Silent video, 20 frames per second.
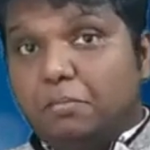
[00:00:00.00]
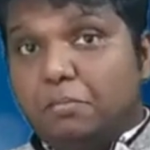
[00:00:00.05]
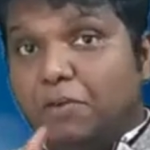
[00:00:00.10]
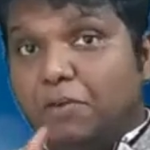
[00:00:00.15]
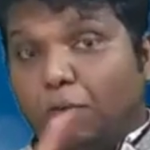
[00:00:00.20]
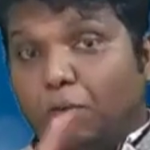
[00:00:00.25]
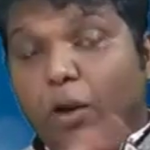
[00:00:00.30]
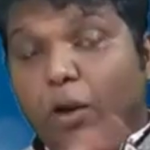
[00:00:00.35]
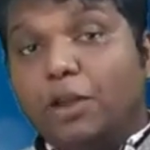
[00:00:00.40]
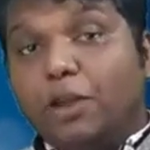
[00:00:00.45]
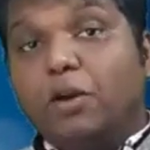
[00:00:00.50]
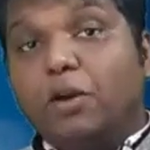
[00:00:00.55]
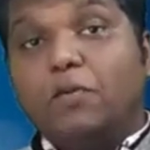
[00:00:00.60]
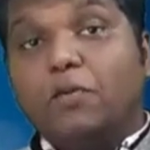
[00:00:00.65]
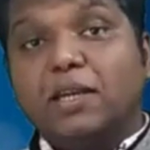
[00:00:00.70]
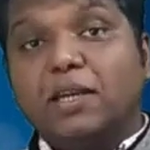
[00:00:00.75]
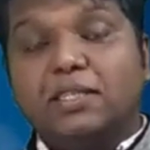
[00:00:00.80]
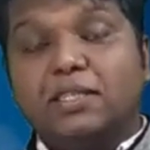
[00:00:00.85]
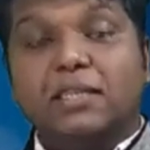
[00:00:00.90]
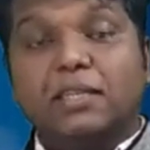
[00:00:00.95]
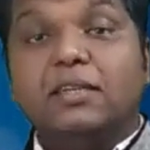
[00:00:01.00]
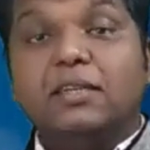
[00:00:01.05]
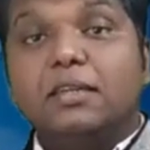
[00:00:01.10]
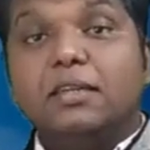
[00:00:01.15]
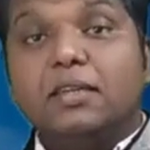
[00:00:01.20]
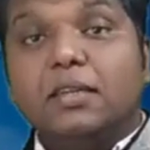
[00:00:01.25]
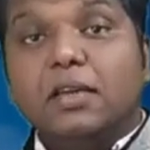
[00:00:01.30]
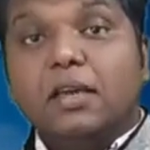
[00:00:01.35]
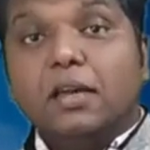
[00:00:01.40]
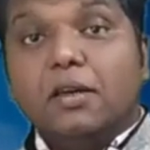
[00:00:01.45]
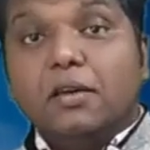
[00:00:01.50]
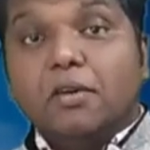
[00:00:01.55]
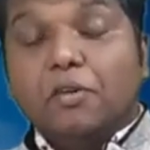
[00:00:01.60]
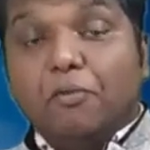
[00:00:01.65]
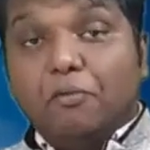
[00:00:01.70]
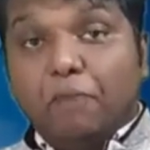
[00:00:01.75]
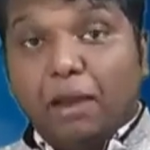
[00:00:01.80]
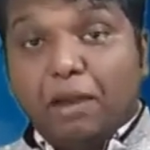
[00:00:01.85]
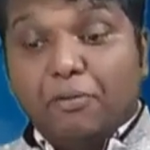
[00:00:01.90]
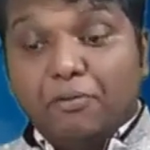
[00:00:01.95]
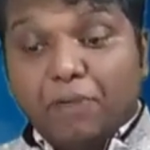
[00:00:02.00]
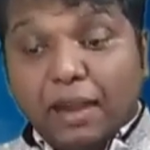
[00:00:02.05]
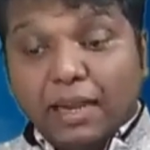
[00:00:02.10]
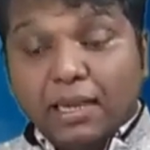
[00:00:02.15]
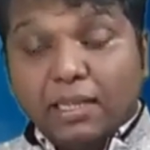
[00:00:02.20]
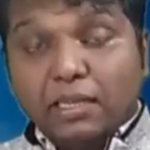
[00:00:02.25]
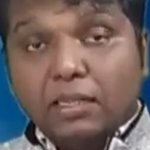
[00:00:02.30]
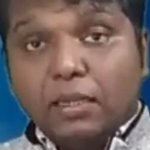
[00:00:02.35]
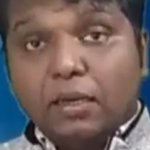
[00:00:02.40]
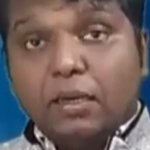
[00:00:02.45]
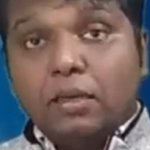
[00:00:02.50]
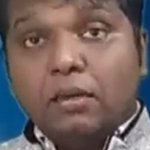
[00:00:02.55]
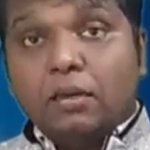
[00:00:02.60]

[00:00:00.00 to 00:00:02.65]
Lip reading: But forget not one thing, while finding the